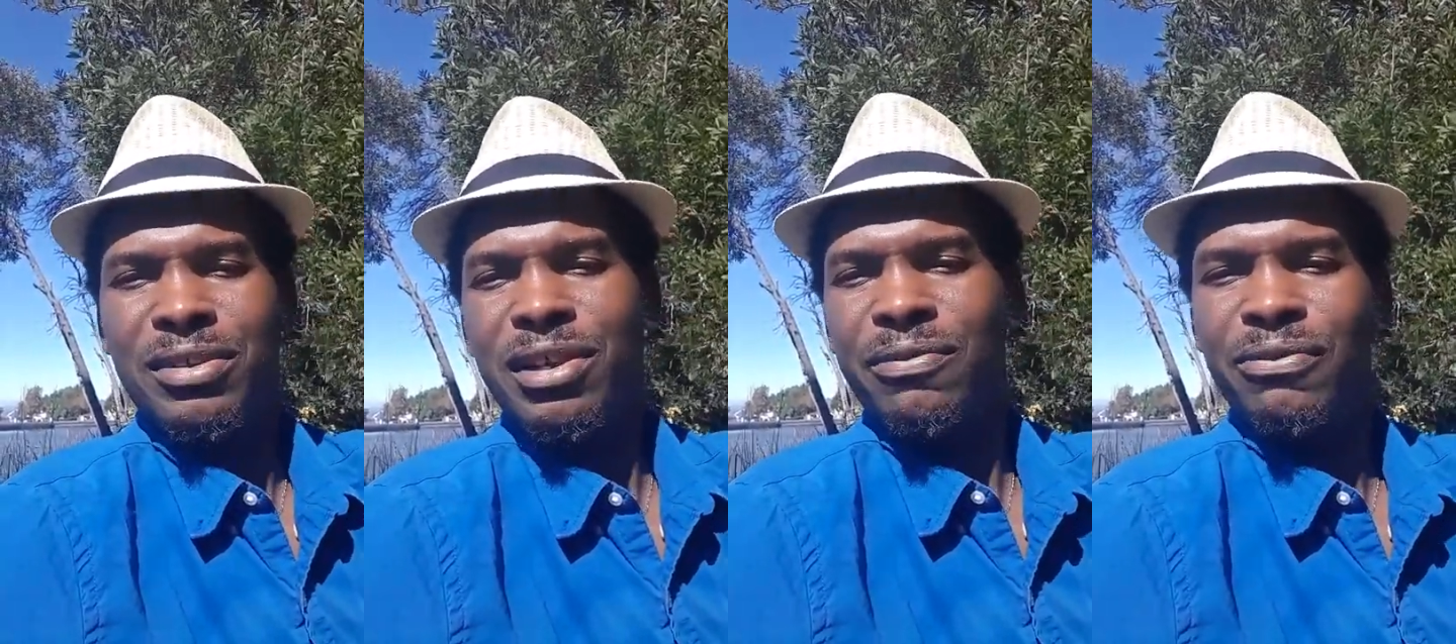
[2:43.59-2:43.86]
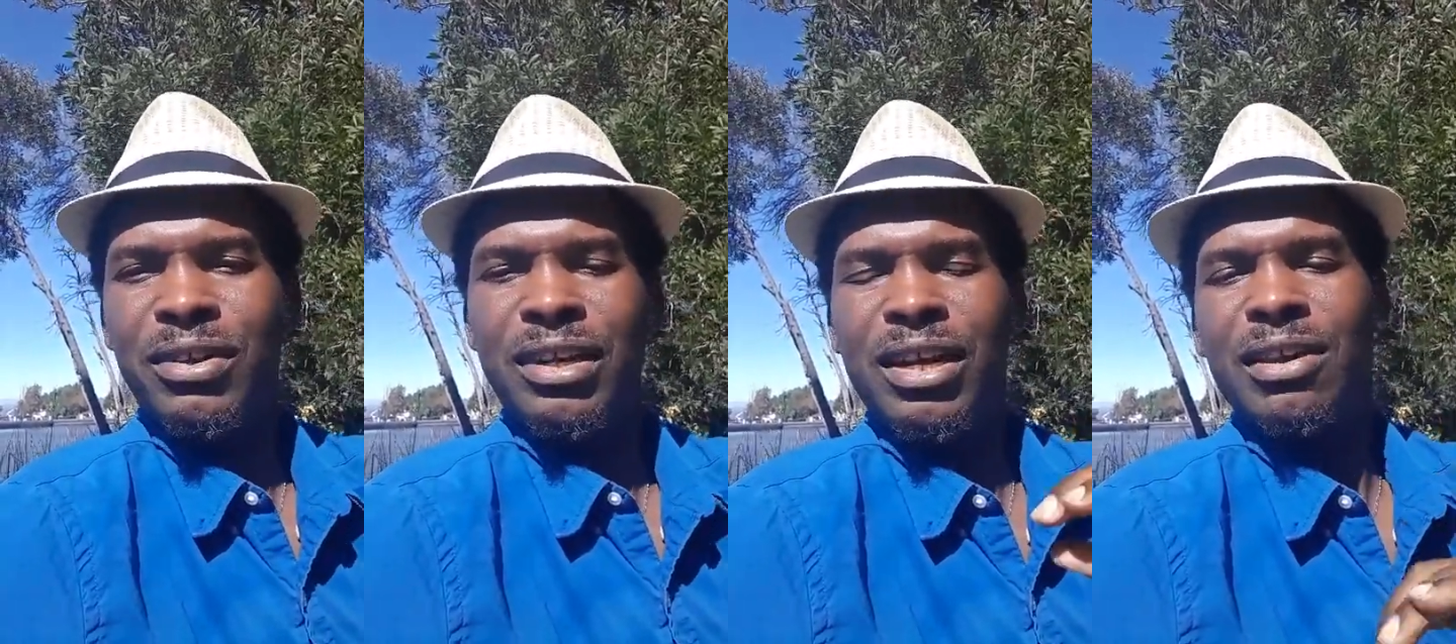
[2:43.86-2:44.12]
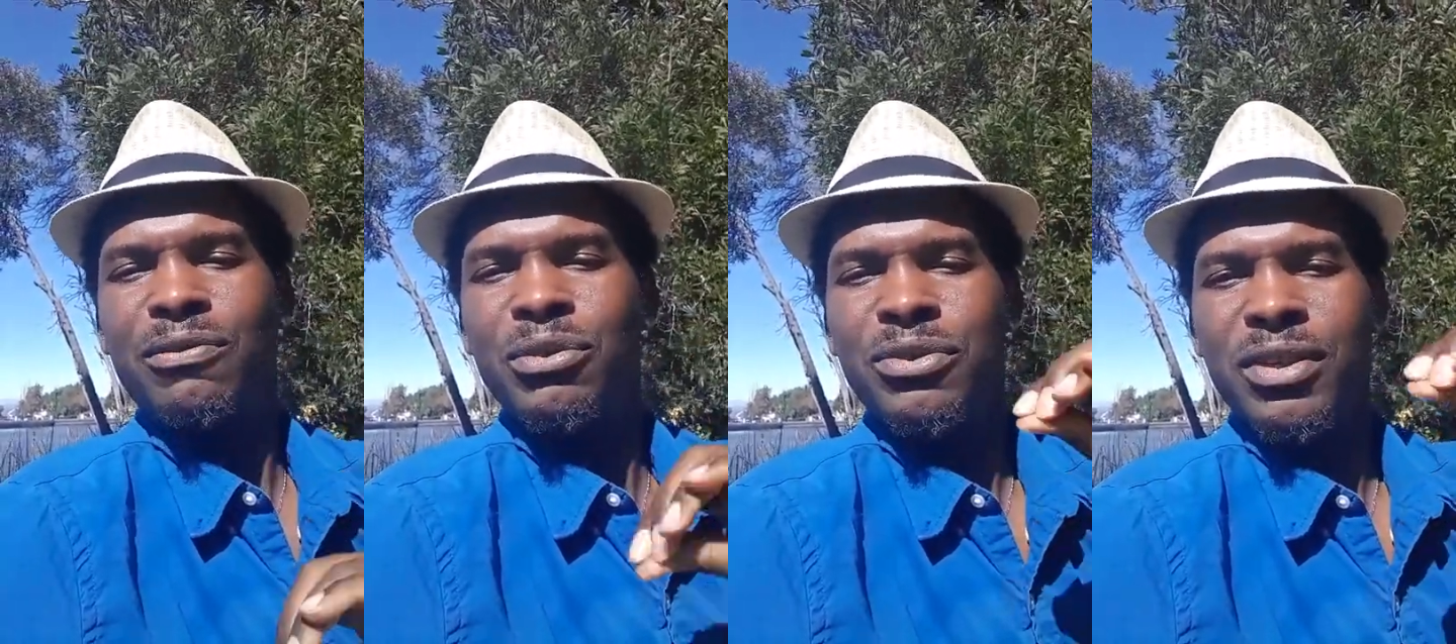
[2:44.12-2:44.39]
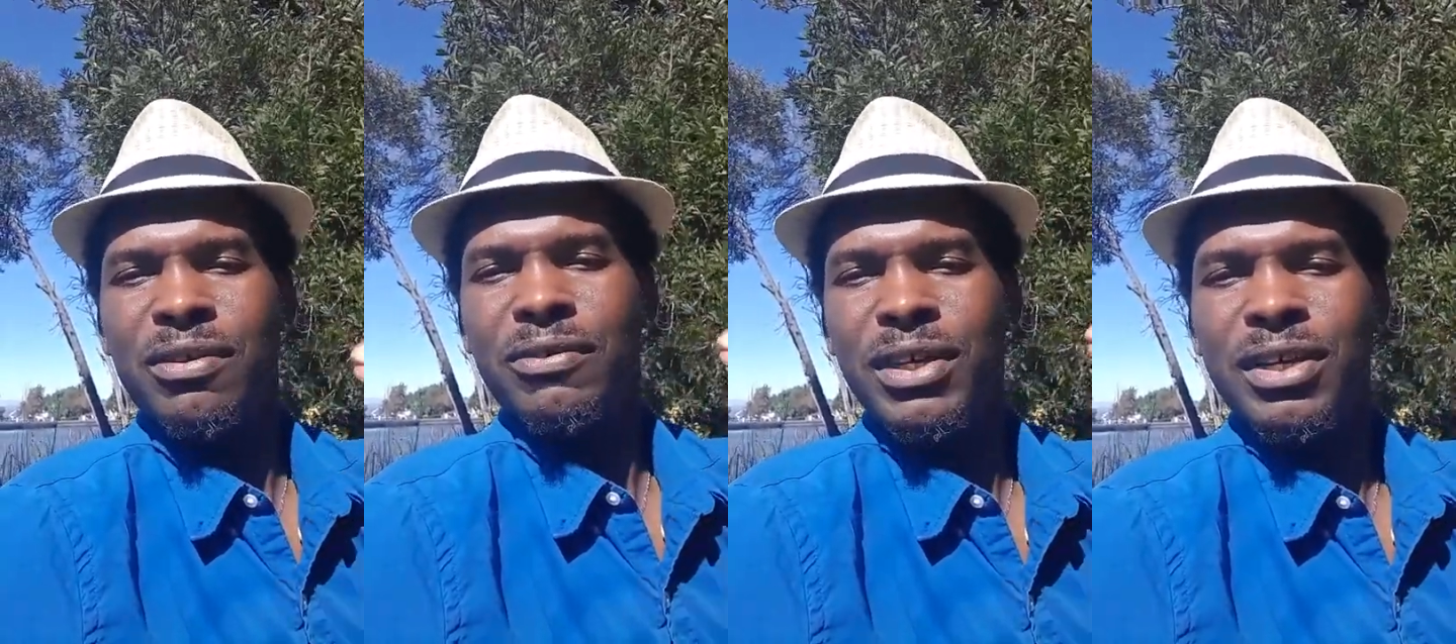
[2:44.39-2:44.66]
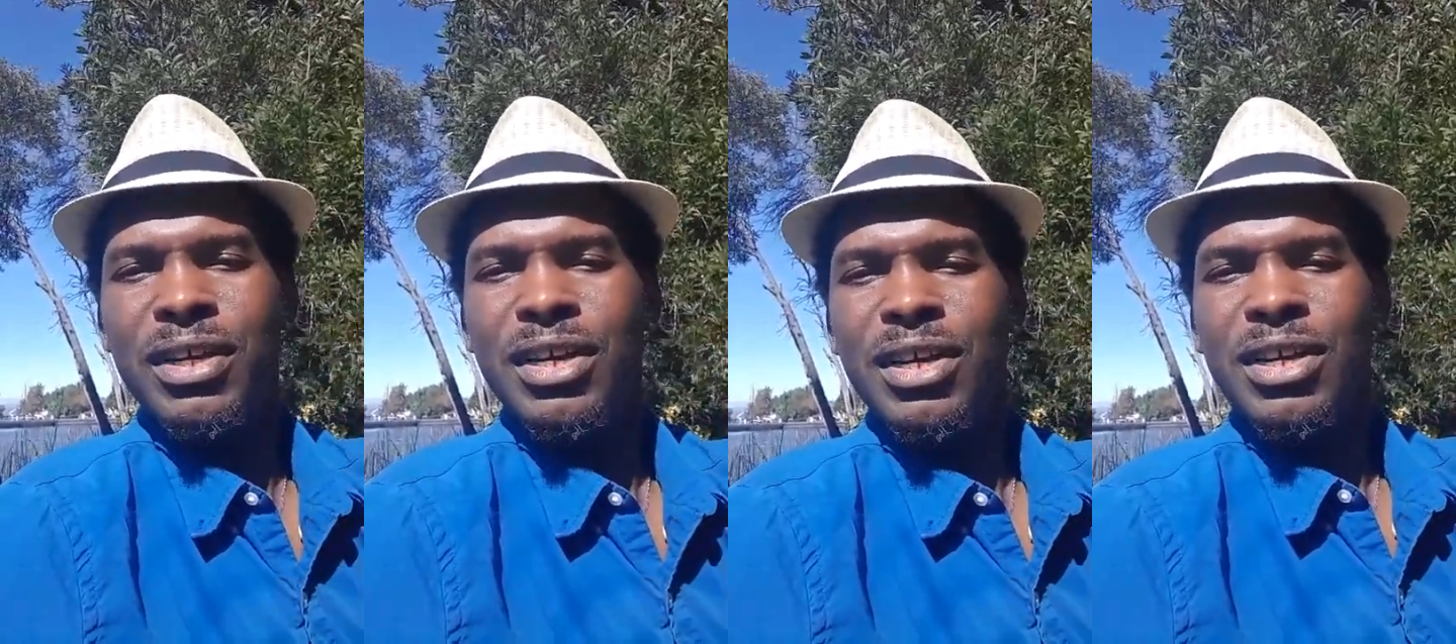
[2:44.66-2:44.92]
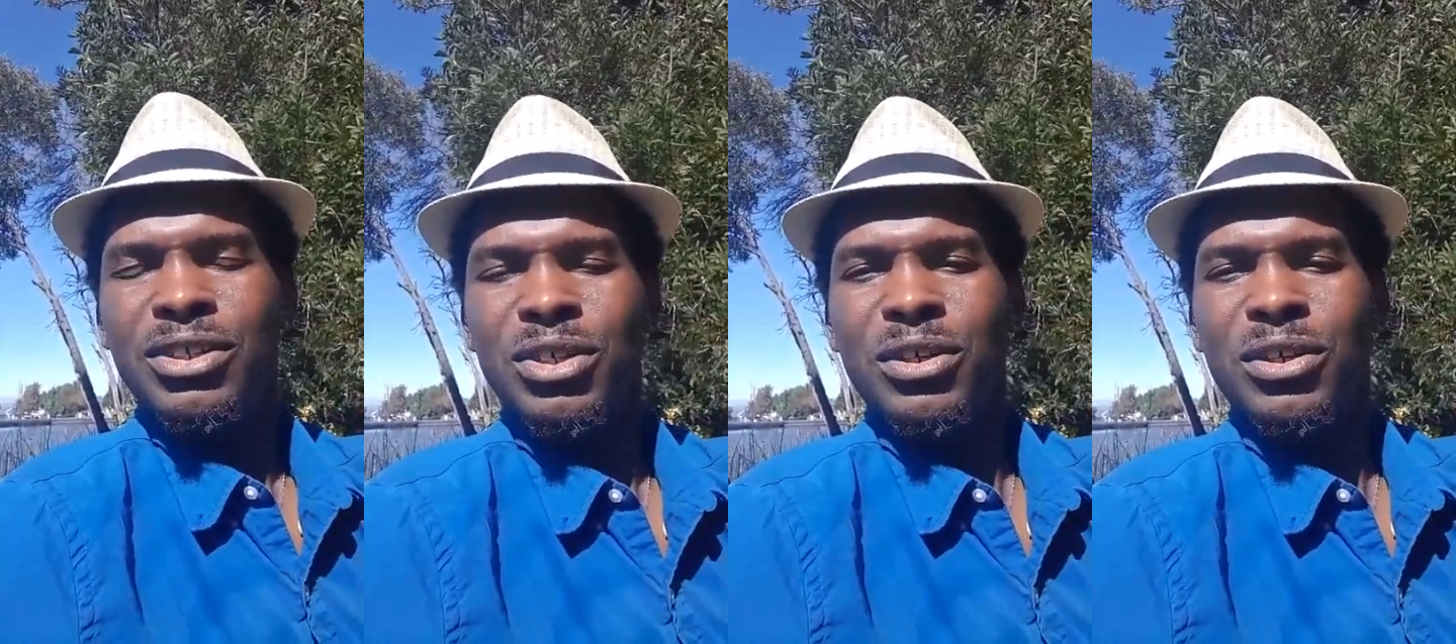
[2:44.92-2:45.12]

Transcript: different levels of it.